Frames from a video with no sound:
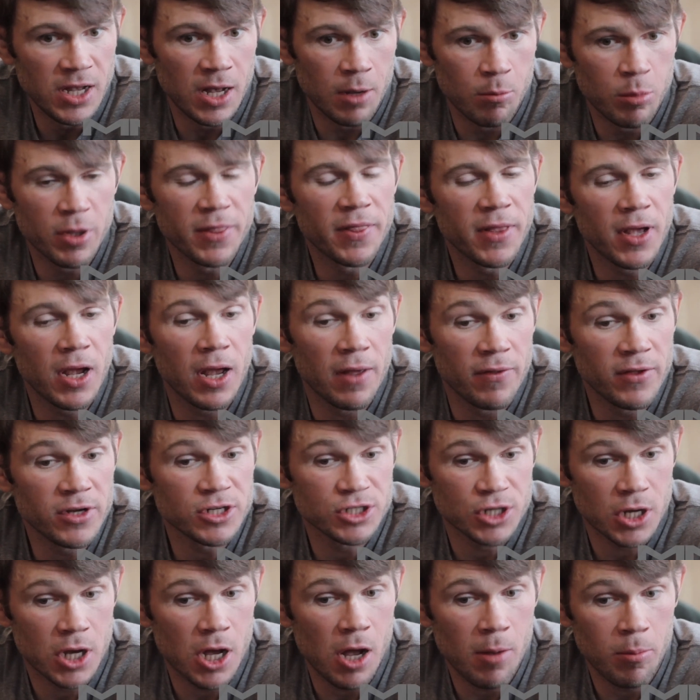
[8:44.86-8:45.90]
Yeah, but
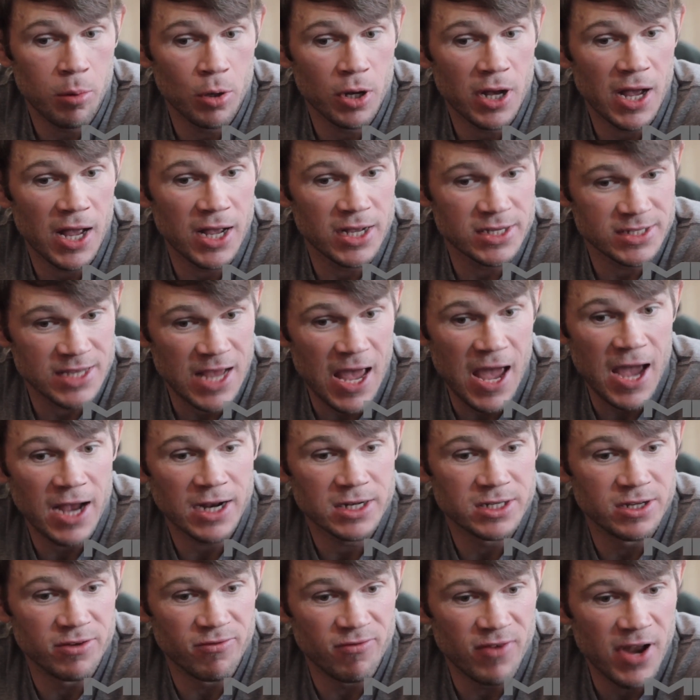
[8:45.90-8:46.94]
there's a couple guys
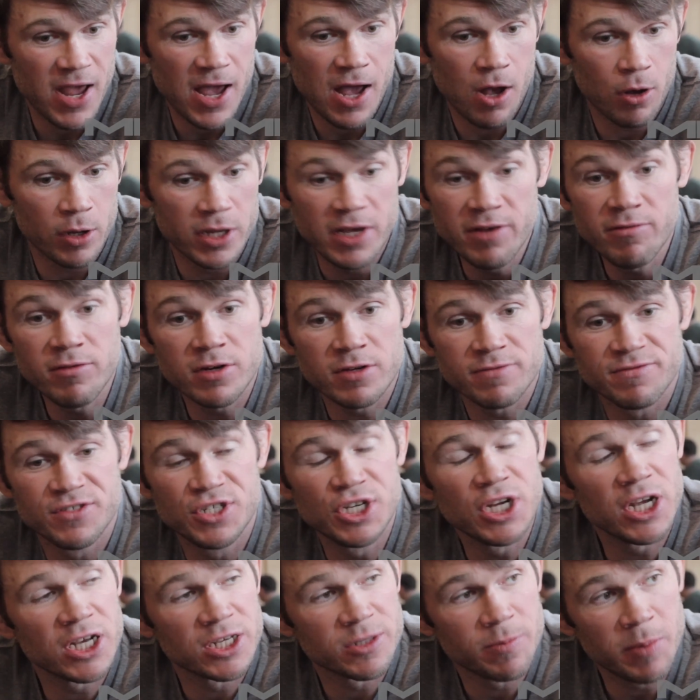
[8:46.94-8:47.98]
active now. Even if
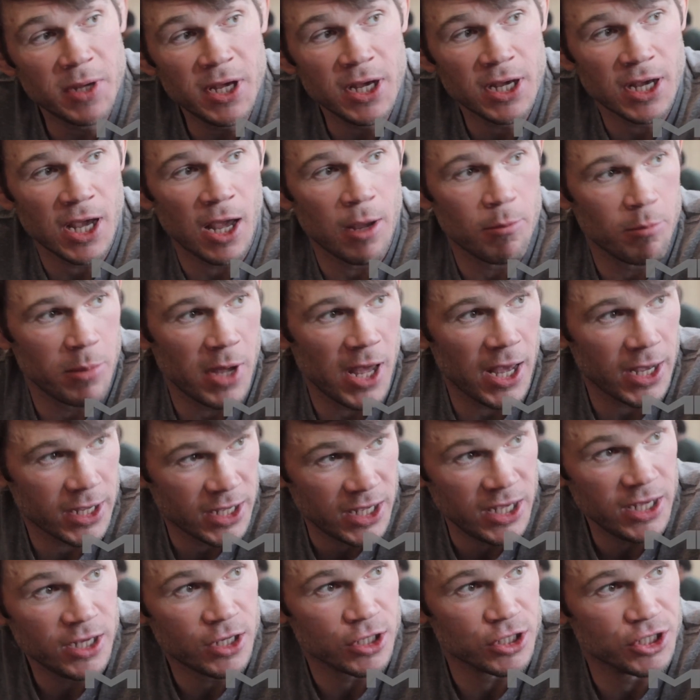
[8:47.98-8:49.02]
GSP came back,
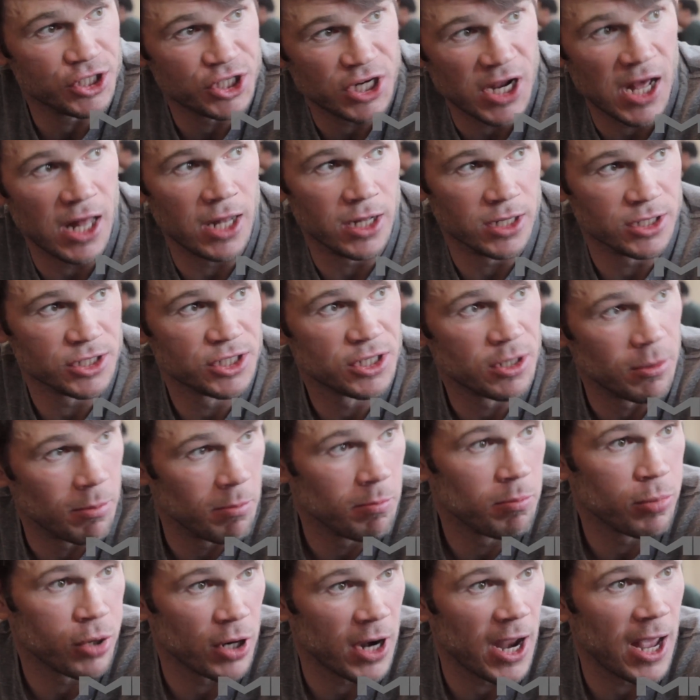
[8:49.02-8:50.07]
he could challenge to
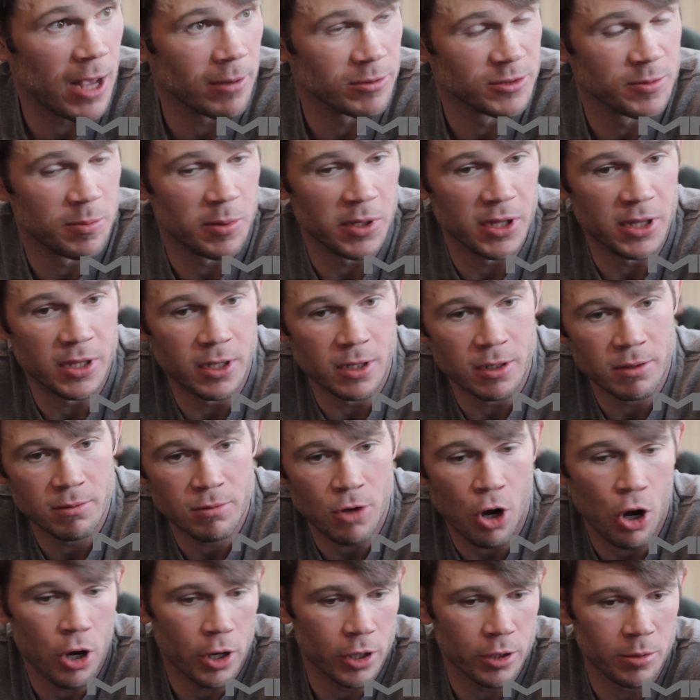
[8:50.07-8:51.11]
perhaps be
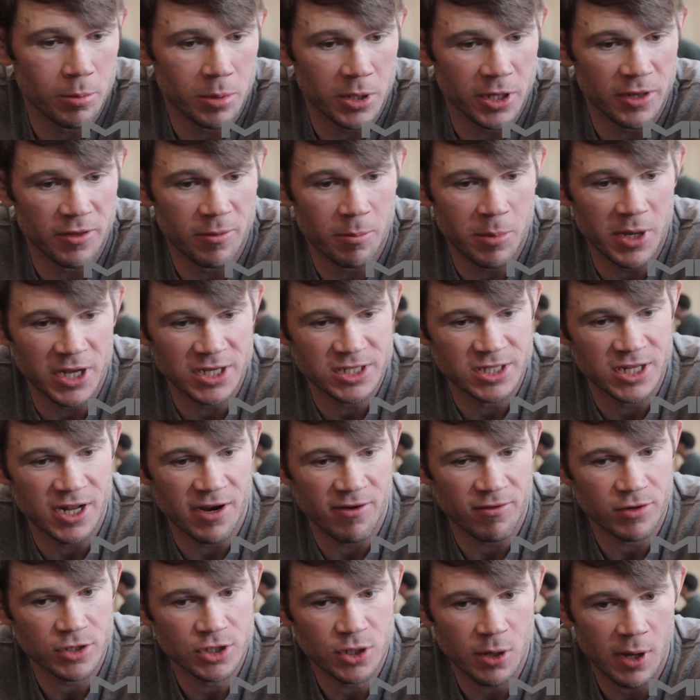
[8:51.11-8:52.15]
arguably the best
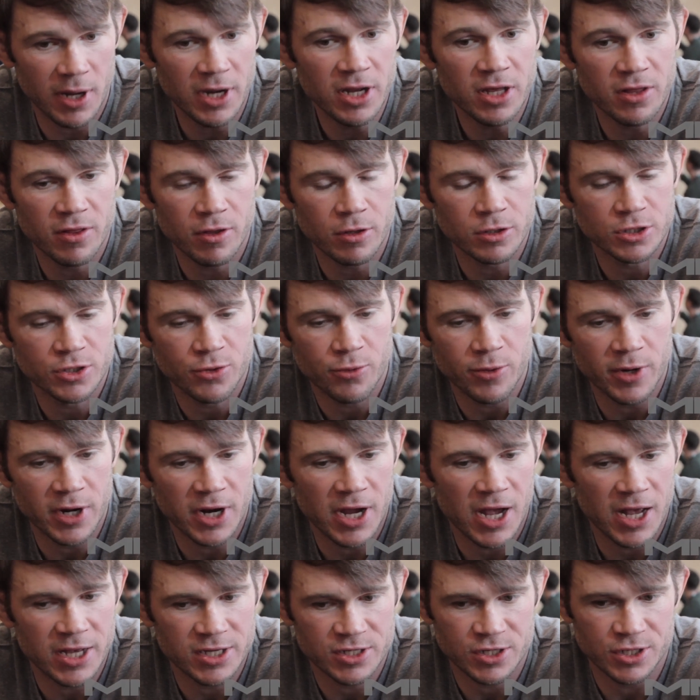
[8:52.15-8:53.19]
ever. So any of those 3
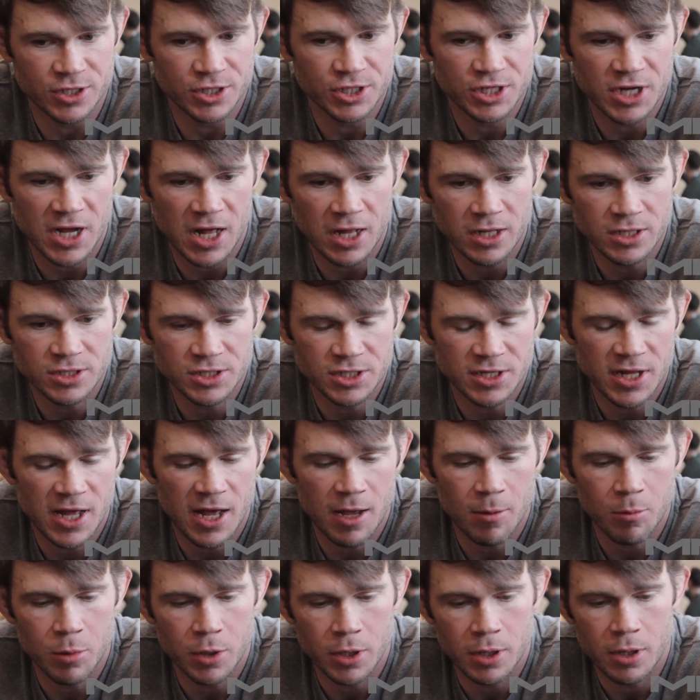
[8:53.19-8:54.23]
guys could challenge
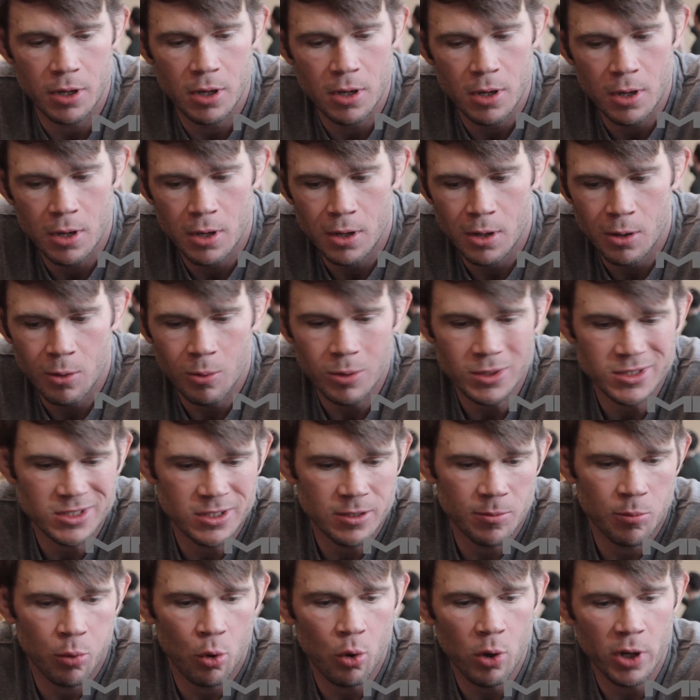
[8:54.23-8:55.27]
that, but what's
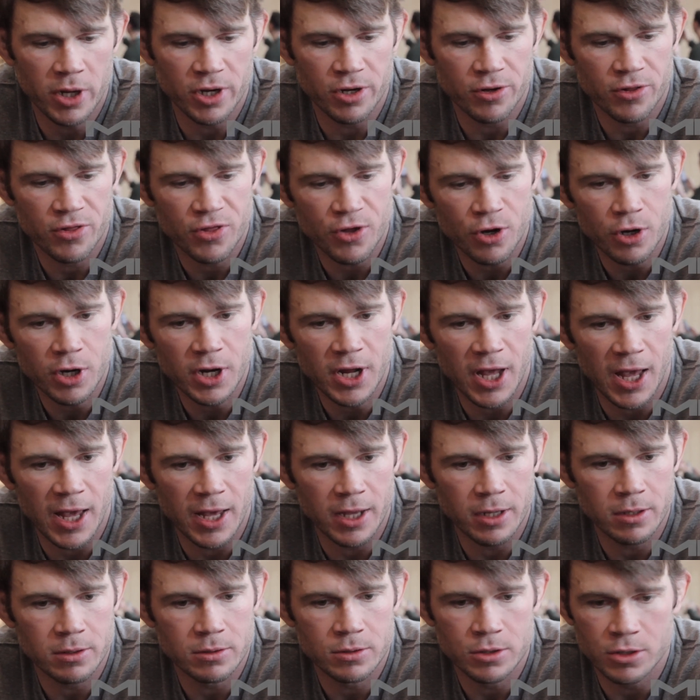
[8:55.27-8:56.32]
the point? You're
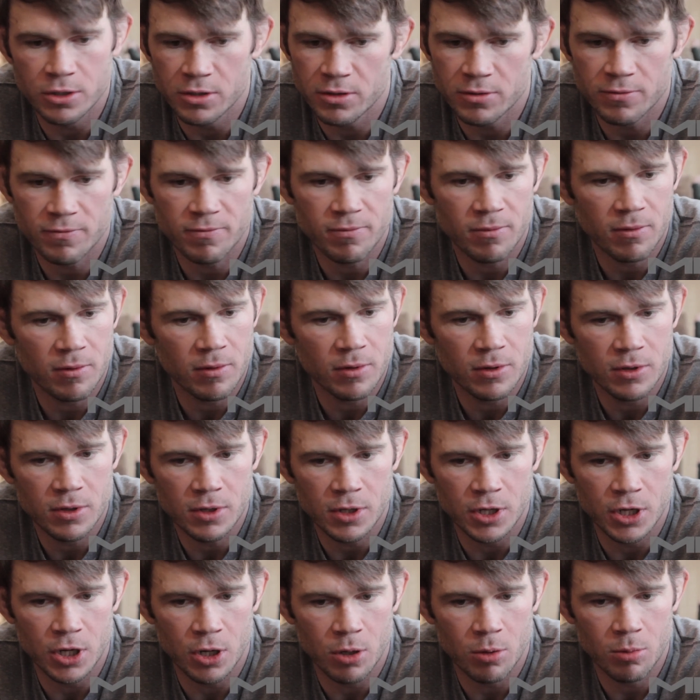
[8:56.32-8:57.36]
38, you
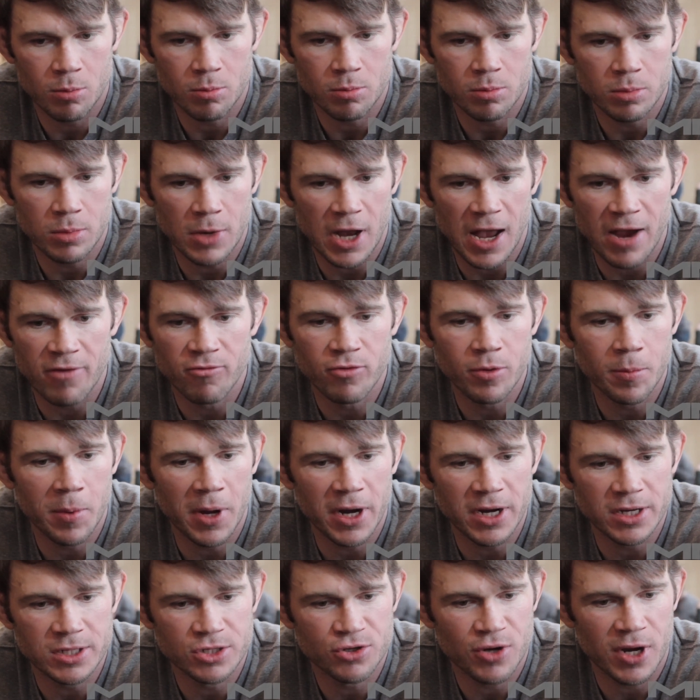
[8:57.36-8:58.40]
know,
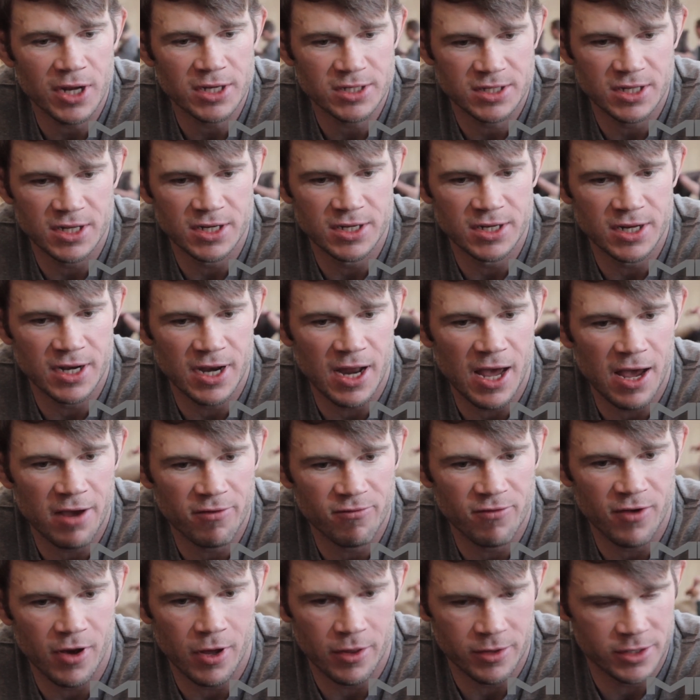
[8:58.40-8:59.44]
everybody tries to deny
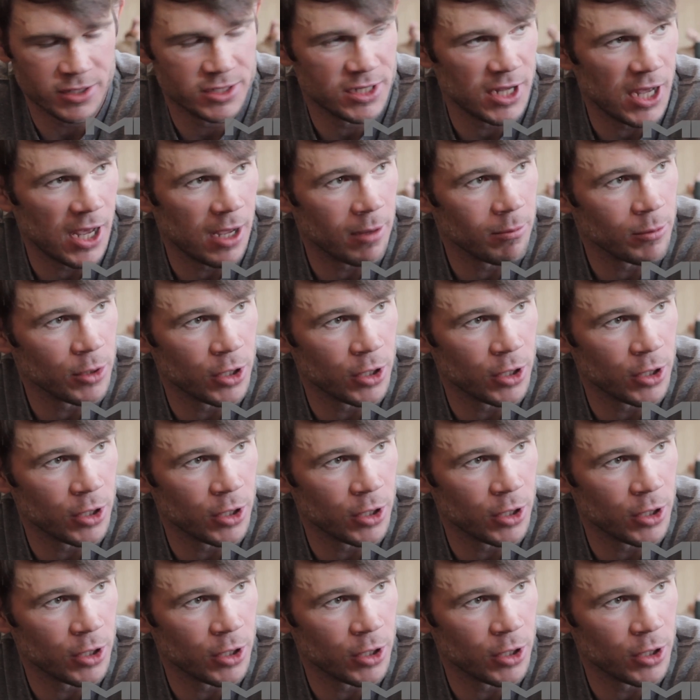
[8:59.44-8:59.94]
Father Time.